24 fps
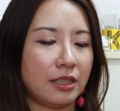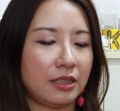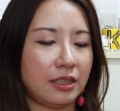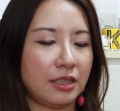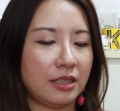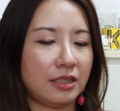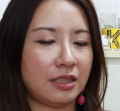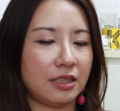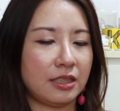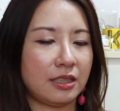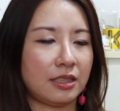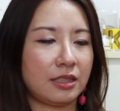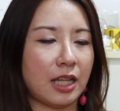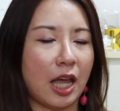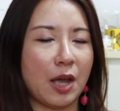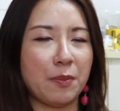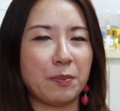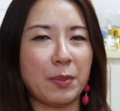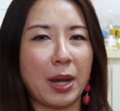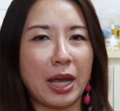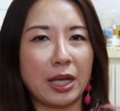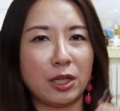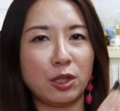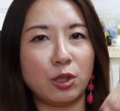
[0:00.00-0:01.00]
this is
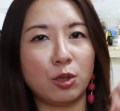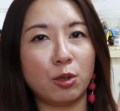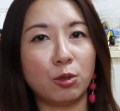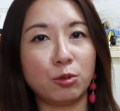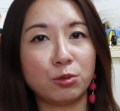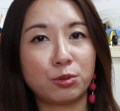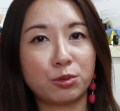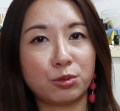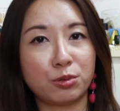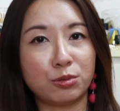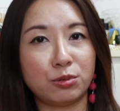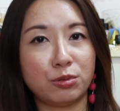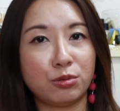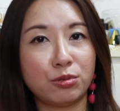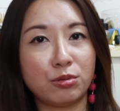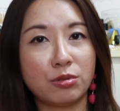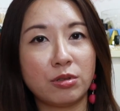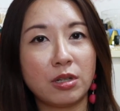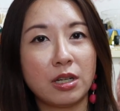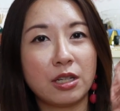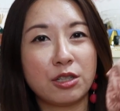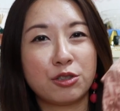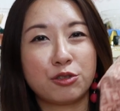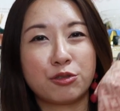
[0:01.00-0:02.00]
like my go-to
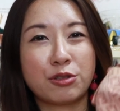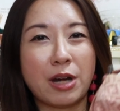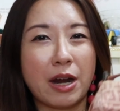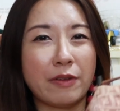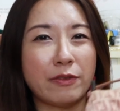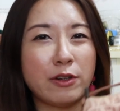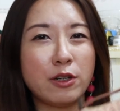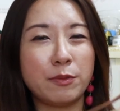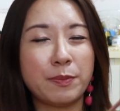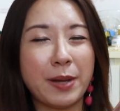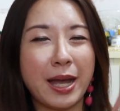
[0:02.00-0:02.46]
travel